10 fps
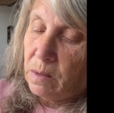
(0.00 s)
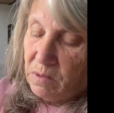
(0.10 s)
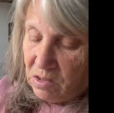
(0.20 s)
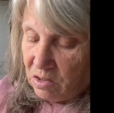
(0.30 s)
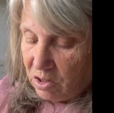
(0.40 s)

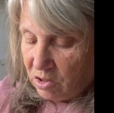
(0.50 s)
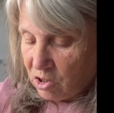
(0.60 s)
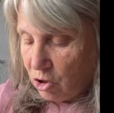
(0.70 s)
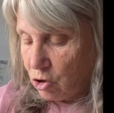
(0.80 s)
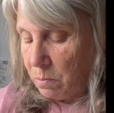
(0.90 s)
There's
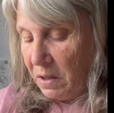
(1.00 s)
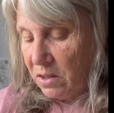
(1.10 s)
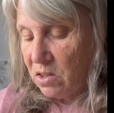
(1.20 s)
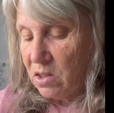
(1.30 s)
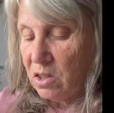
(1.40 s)
lots of
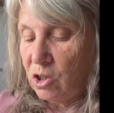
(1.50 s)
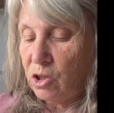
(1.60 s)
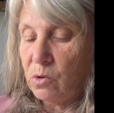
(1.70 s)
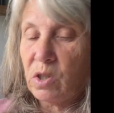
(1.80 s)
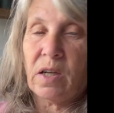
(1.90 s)
places in the
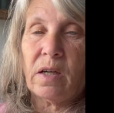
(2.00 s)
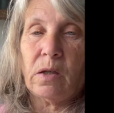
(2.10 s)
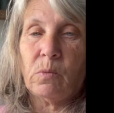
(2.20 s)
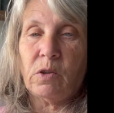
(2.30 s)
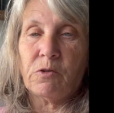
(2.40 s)
UK
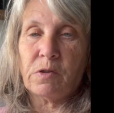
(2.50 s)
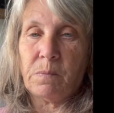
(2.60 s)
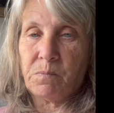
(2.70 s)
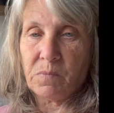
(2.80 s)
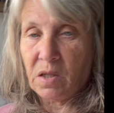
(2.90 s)

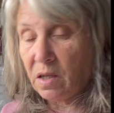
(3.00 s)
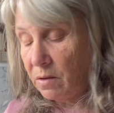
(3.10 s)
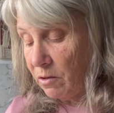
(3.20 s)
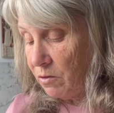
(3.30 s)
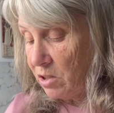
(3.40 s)
we've
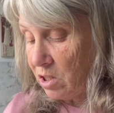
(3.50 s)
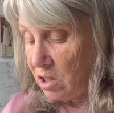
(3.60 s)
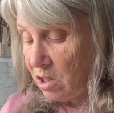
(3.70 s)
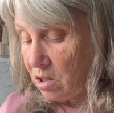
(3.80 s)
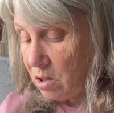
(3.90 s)
never
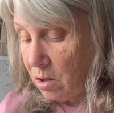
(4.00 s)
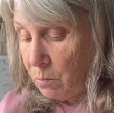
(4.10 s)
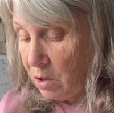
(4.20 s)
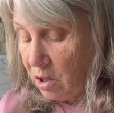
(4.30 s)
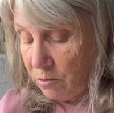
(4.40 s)
visited and
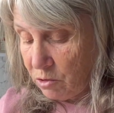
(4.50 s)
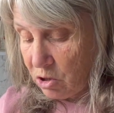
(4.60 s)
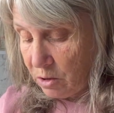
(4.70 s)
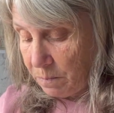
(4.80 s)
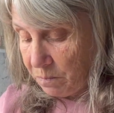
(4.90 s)
we'd love to.